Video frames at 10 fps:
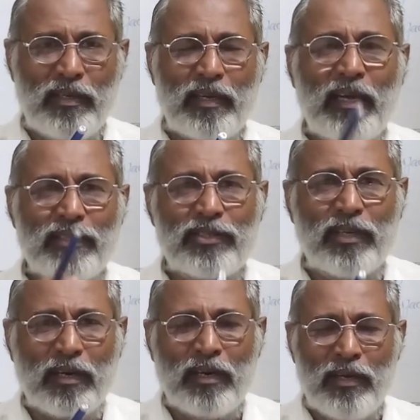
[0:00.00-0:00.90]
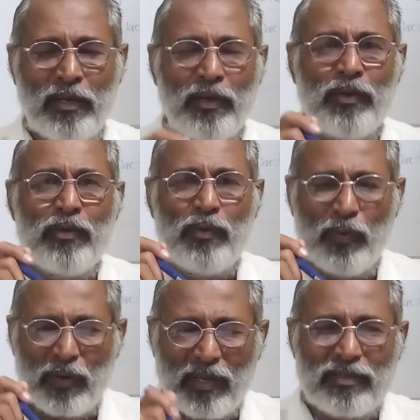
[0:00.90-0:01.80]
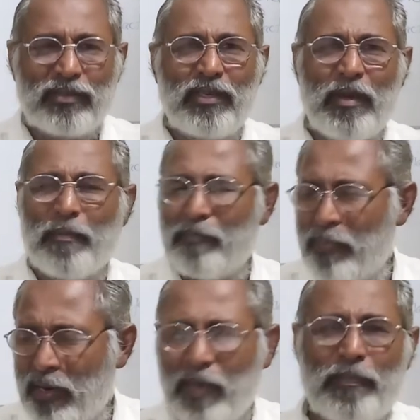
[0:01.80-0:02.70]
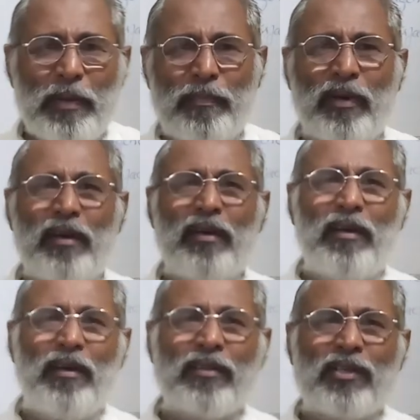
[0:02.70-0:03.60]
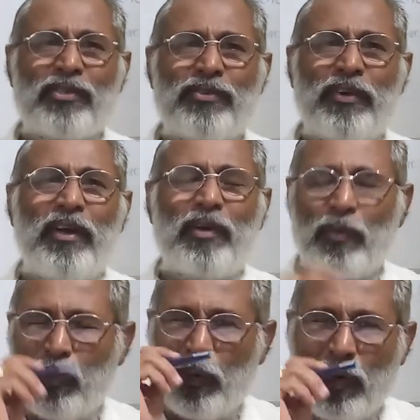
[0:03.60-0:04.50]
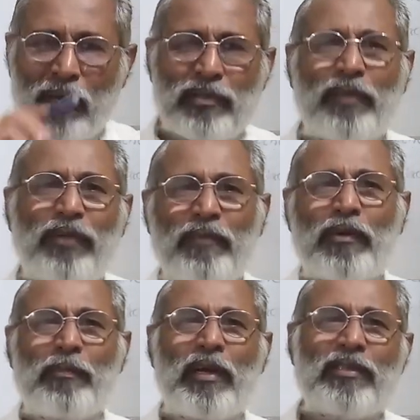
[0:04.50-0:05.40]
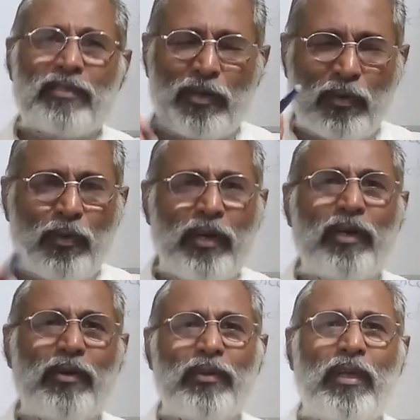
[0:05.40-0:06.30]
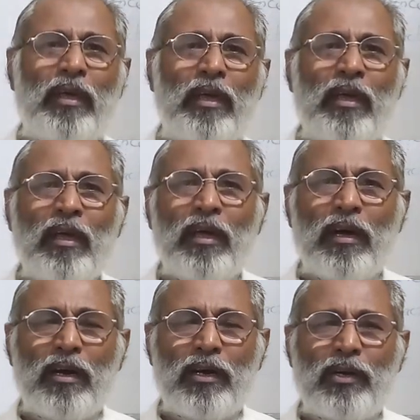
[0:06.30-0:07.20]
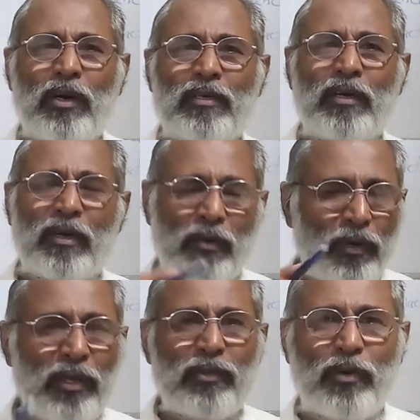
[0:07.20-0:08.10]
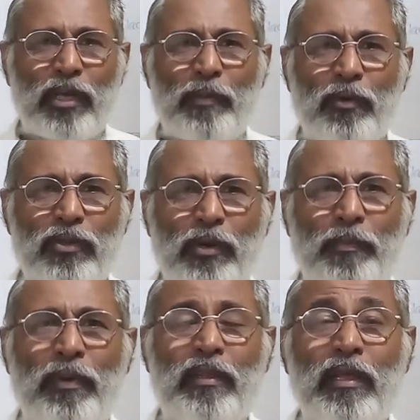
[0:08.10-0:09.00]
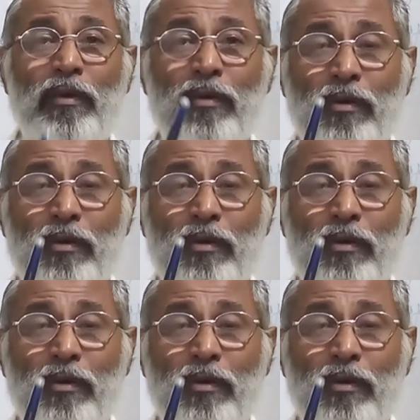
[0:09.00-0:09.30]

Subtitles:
Cancer. You can see many people on the street who are suffering from cancer, going to the doctor, going through chemotherapy, they look